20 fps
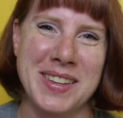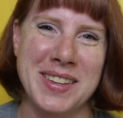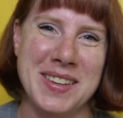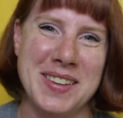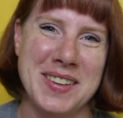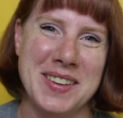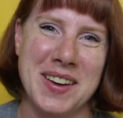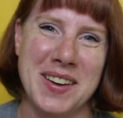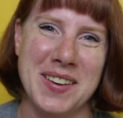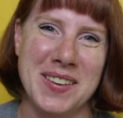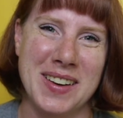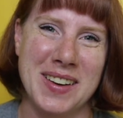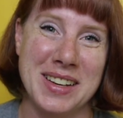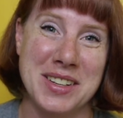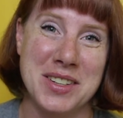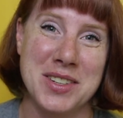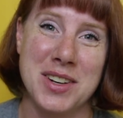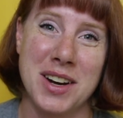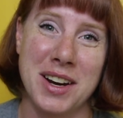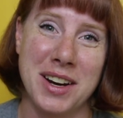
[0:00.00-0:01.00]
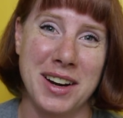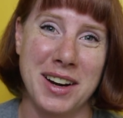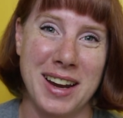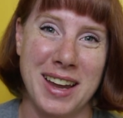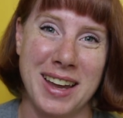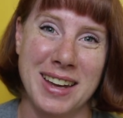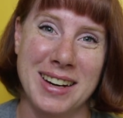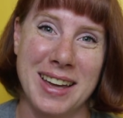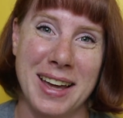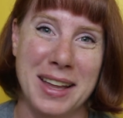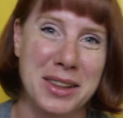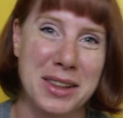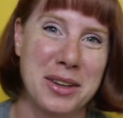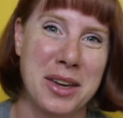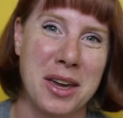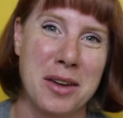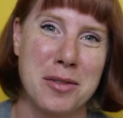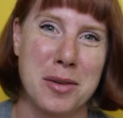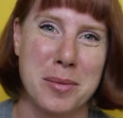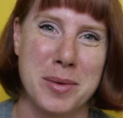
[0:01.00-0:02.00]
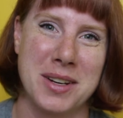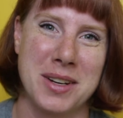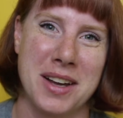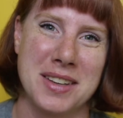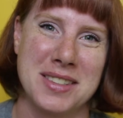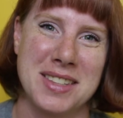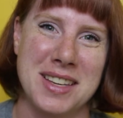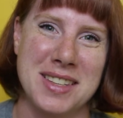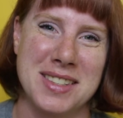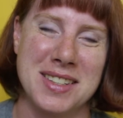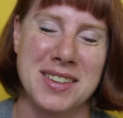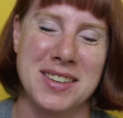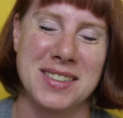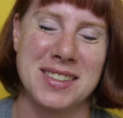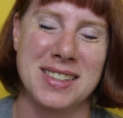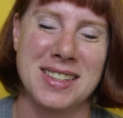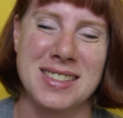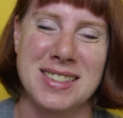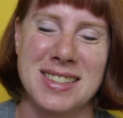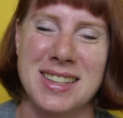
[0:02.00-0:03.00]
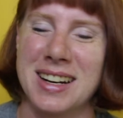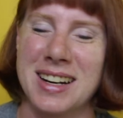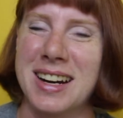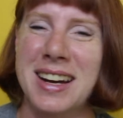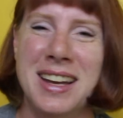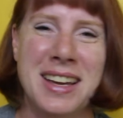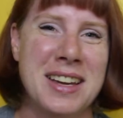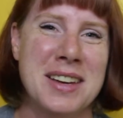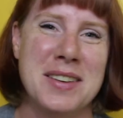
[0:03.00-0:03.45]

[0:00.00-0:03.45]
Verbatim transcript: that you go and try your hand at looking for Petoskey stones because they're